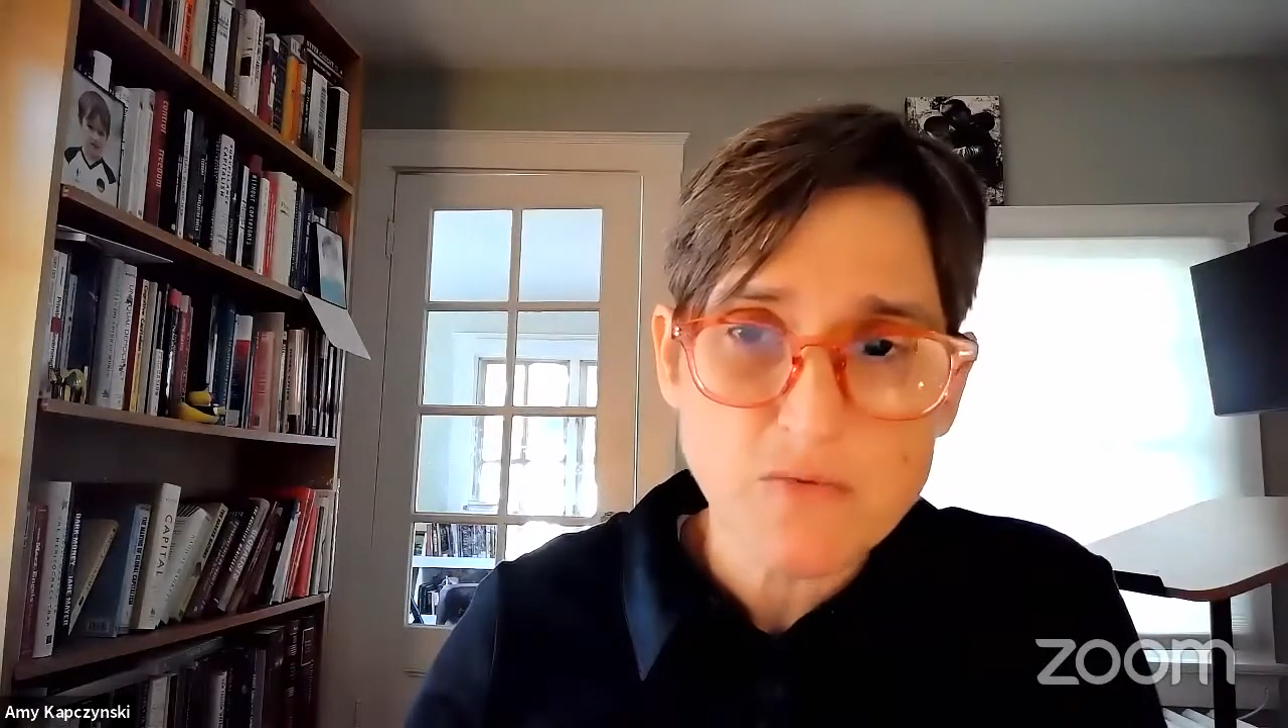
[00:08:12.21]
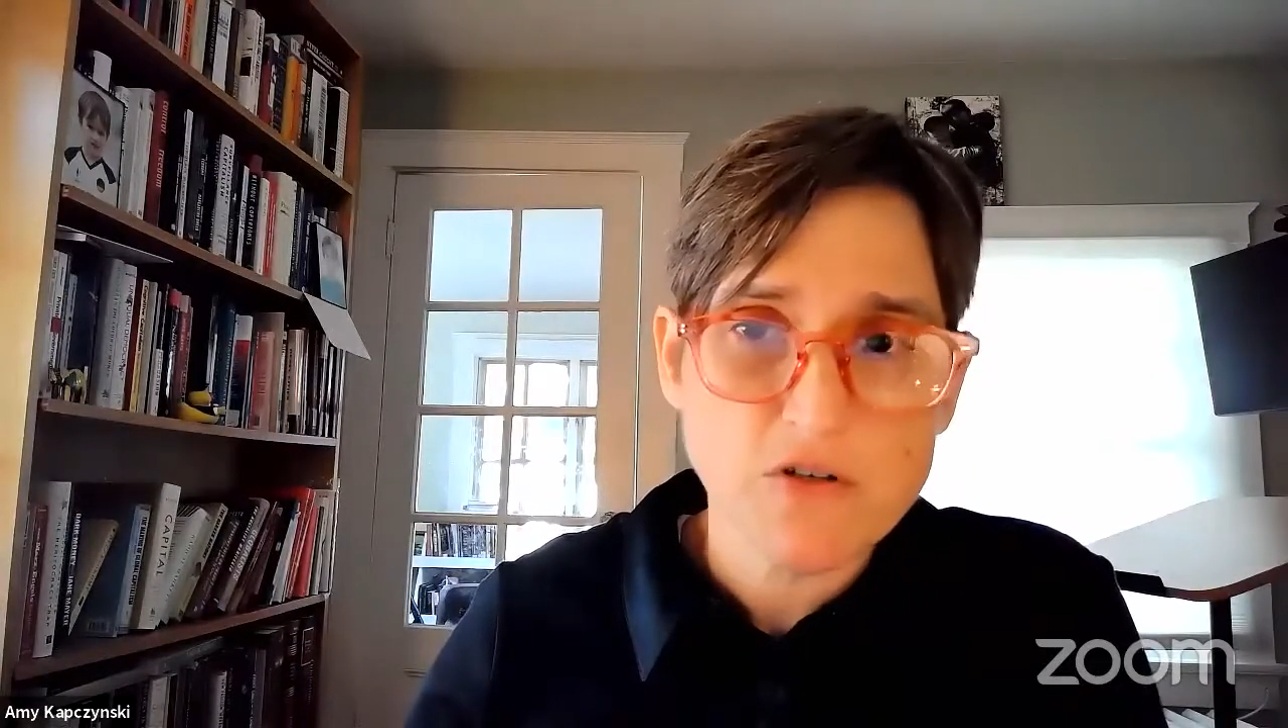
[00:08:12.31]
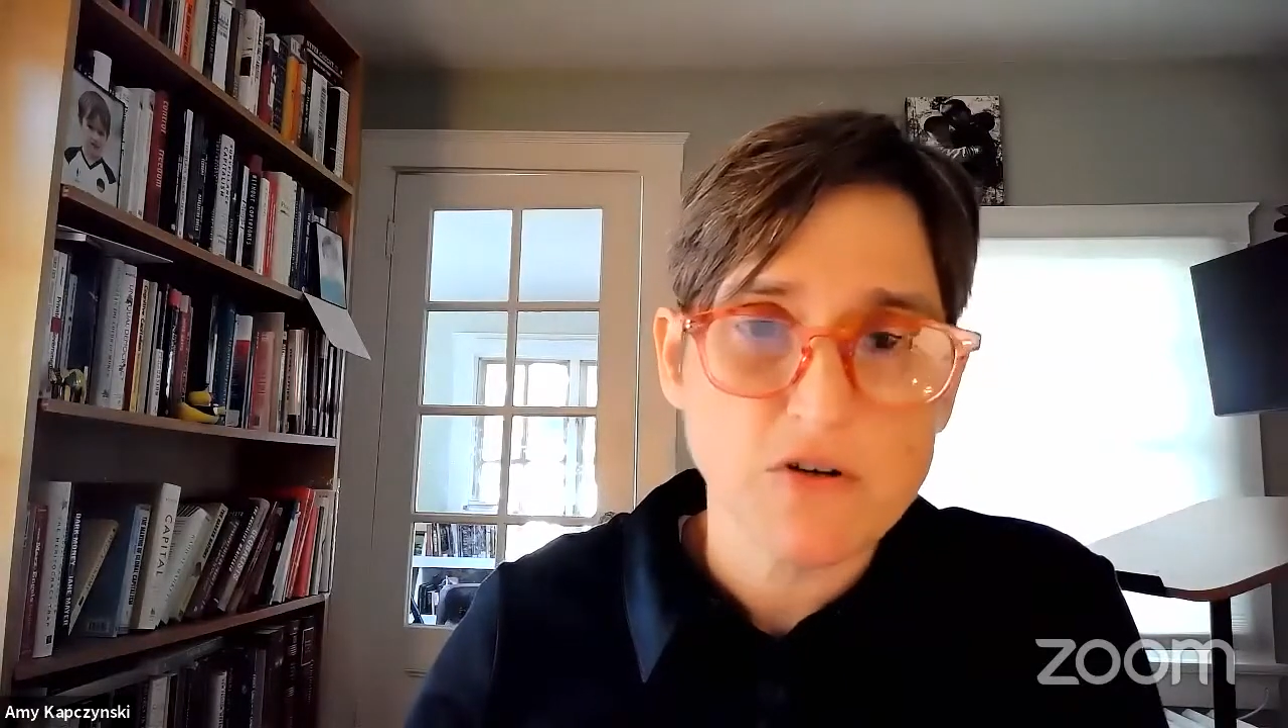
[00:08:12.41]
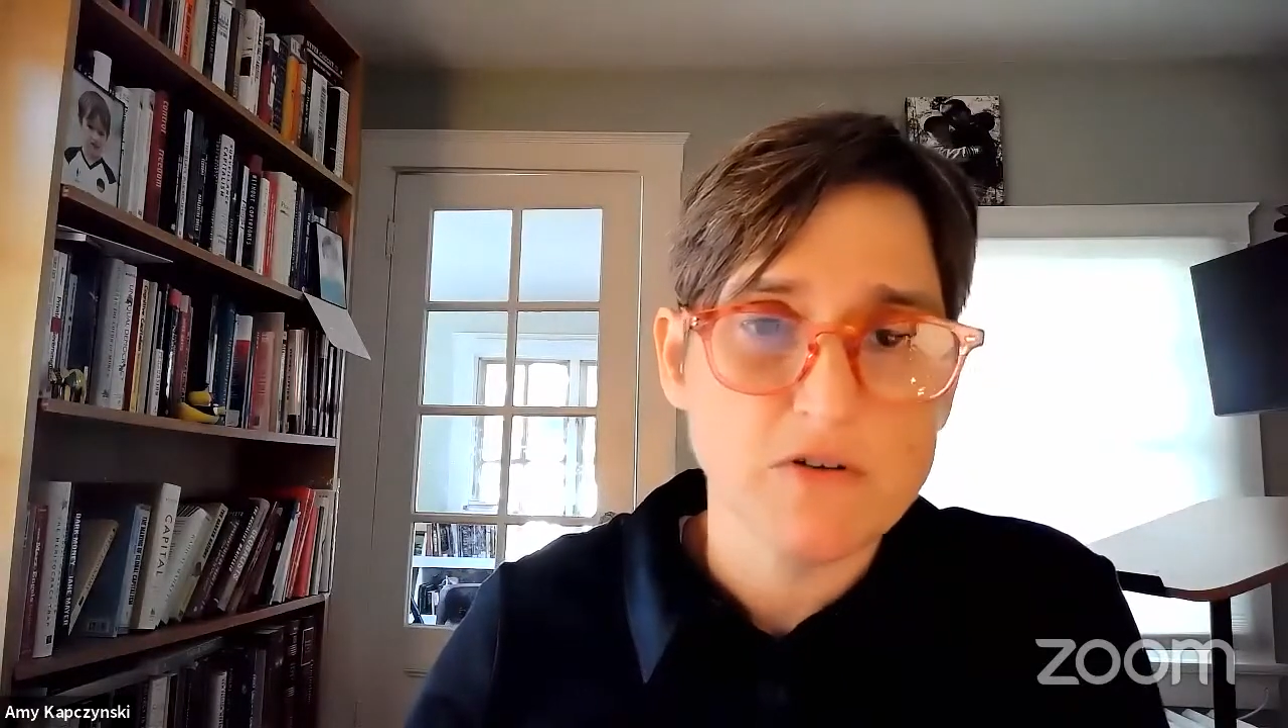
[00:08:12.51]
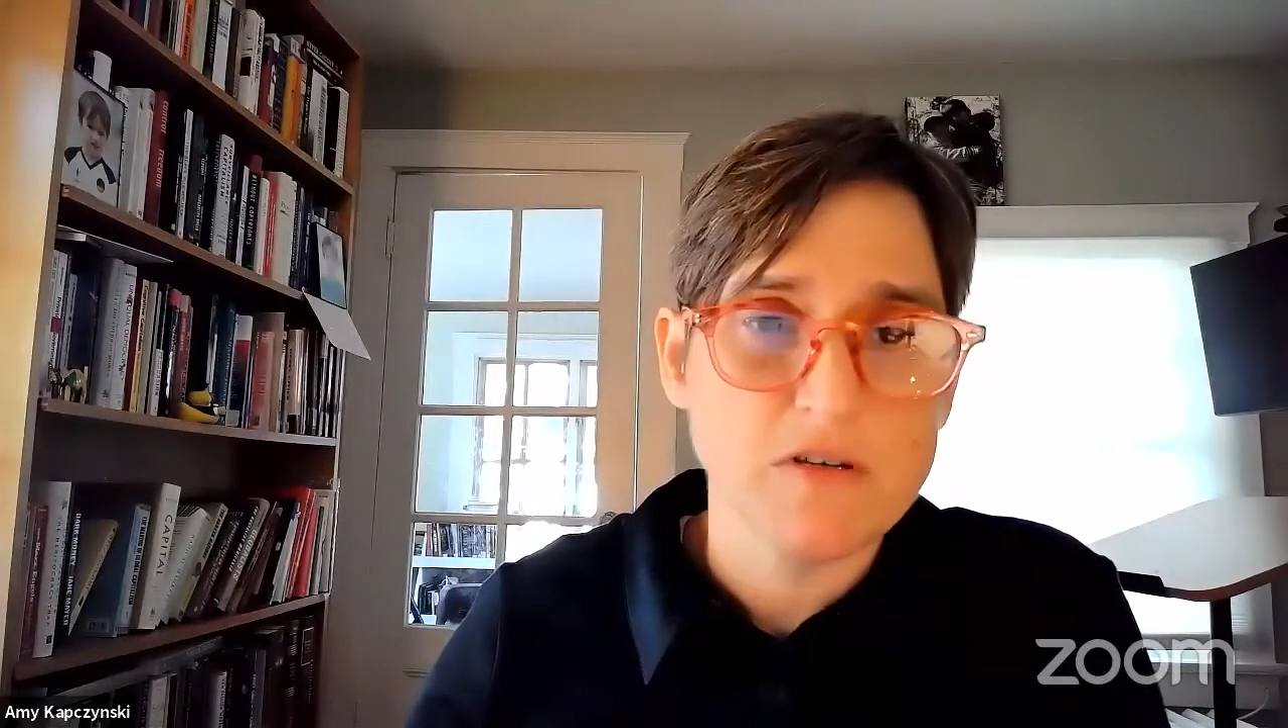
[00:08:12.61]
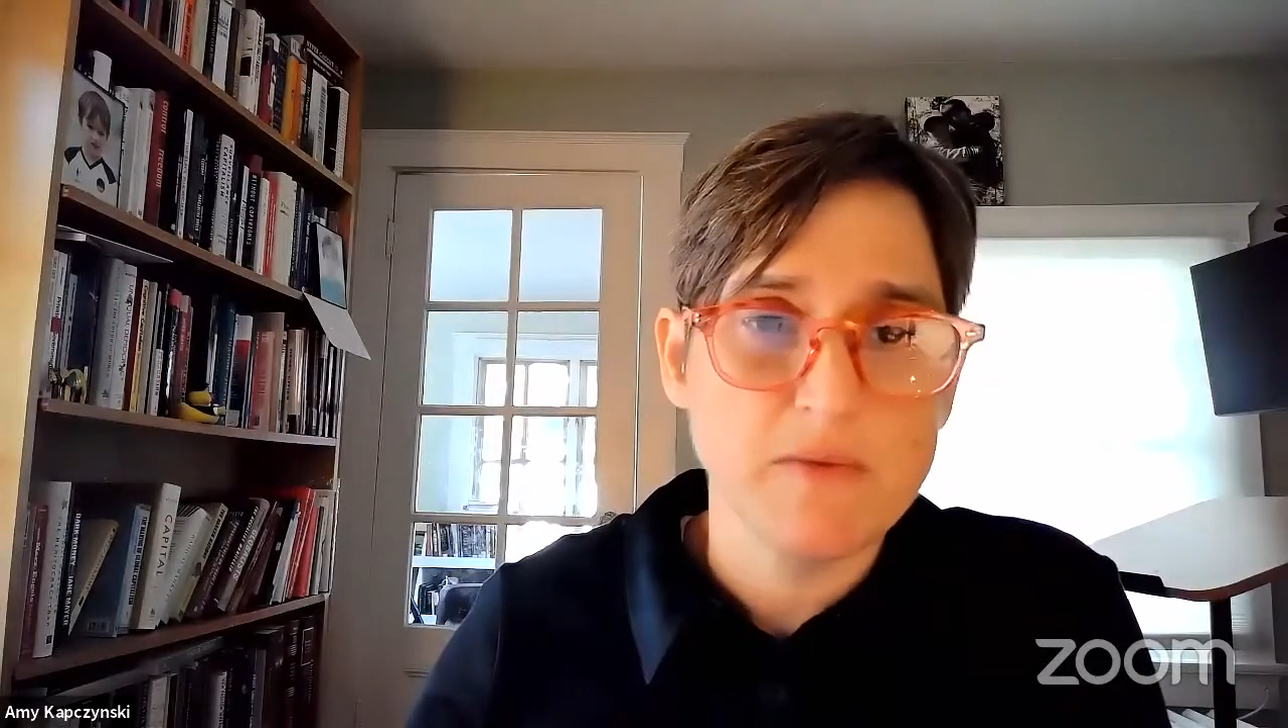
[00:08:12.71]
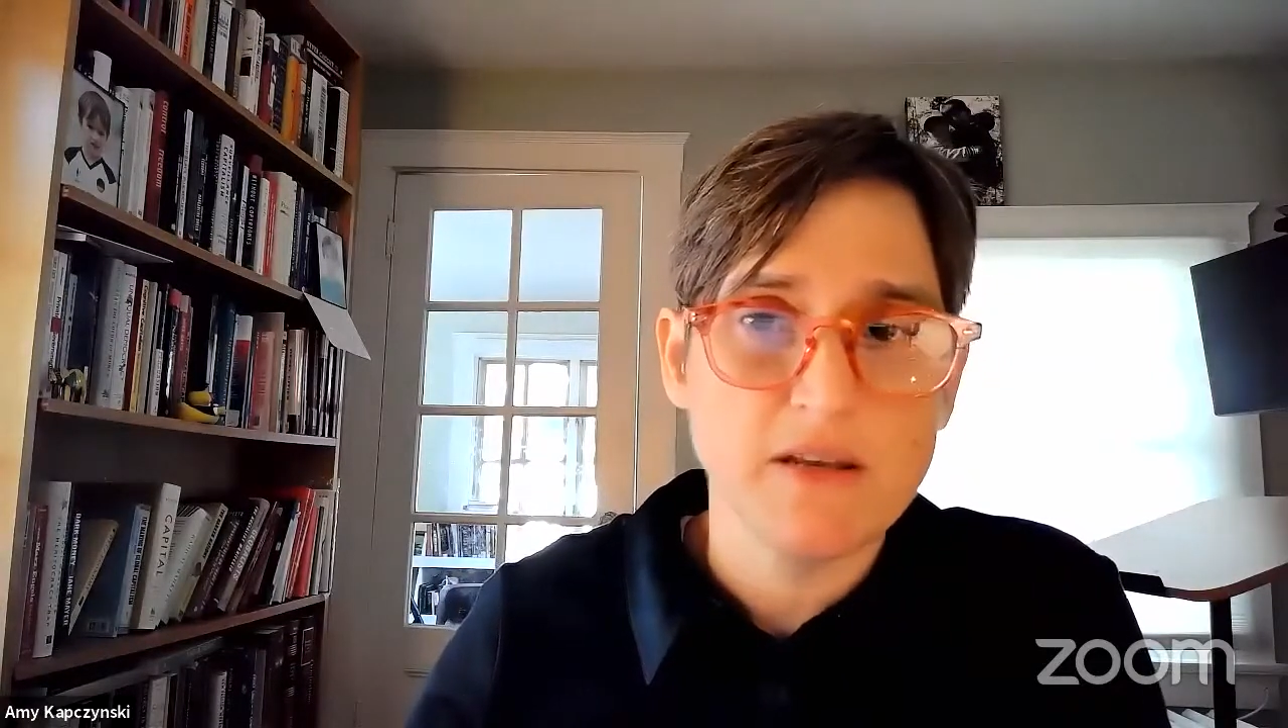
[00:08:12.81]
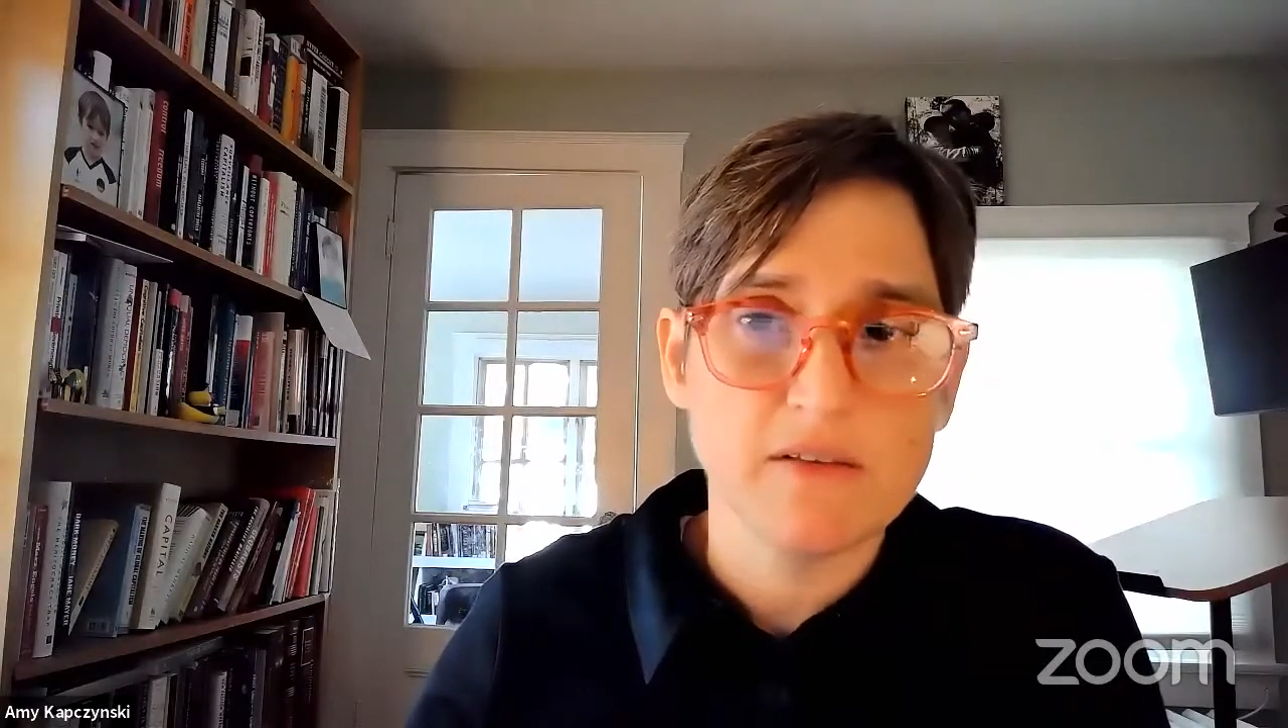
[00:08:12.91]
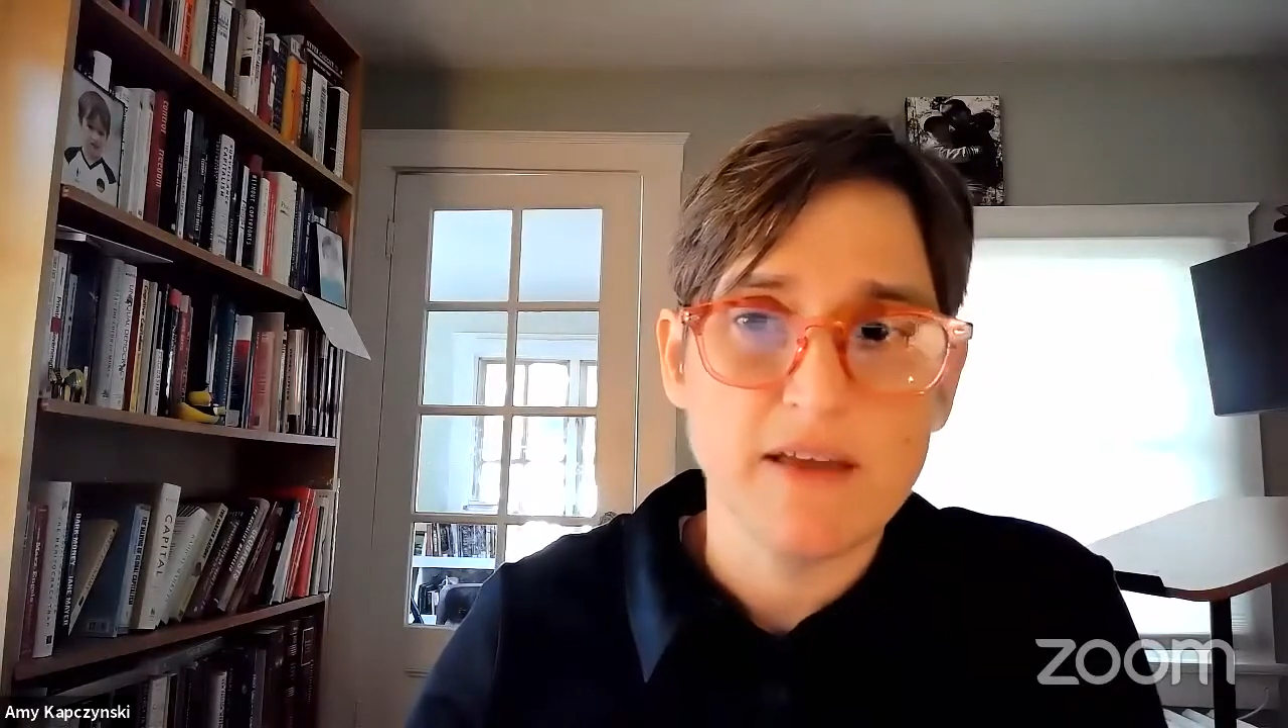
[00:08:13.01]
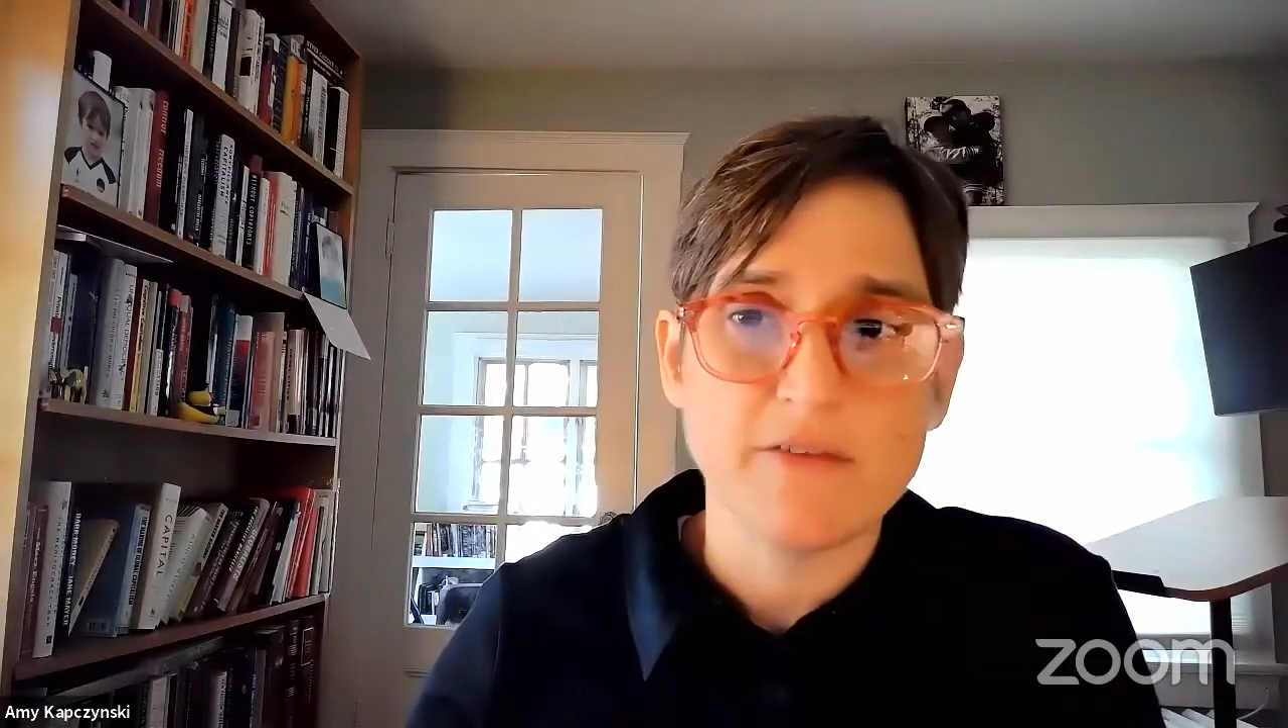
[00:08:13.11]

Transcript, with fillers: which starts immediately